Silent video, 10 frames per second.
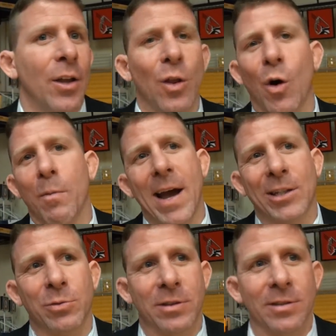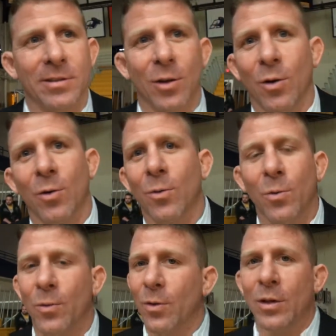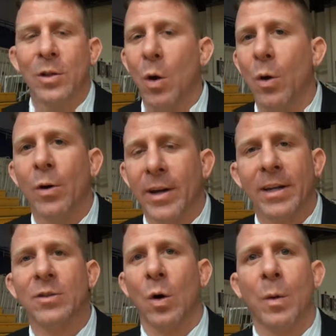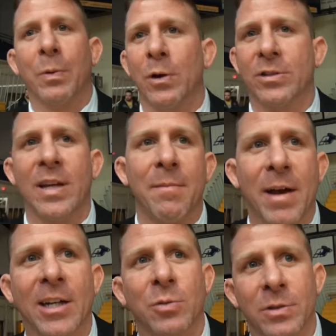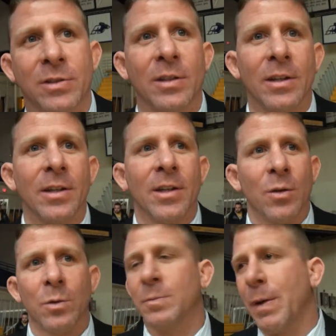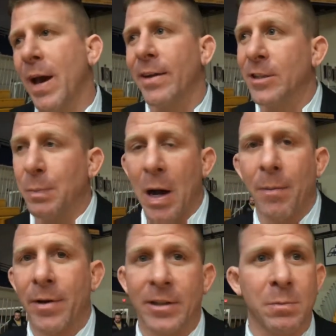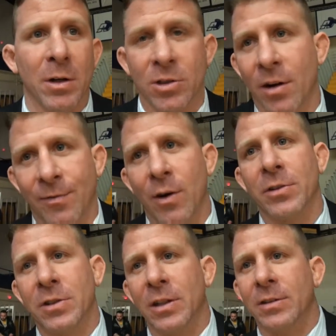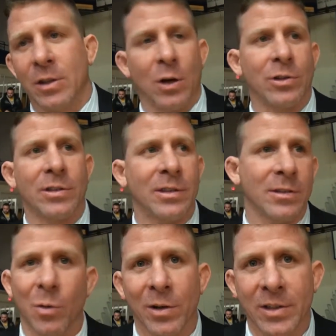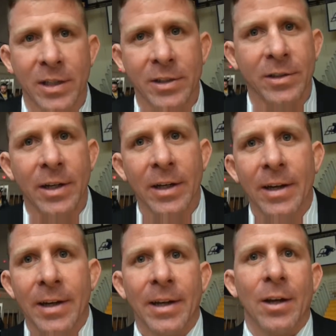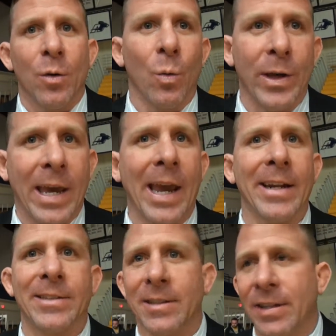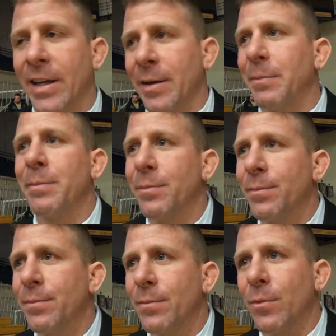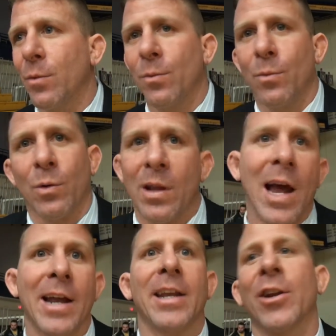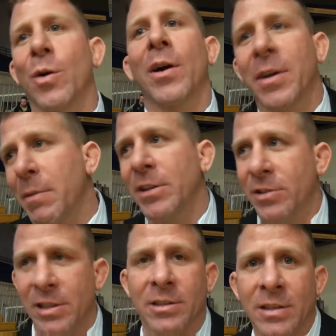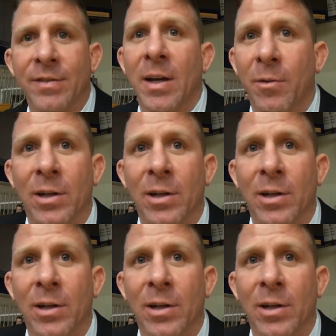The whole match was the whole his whole Ian's whole approach to that match was was bad, and it's probably as much our fault as, as coaches as it was his. We can as a team rely on Ian to go out and get major decisions every time he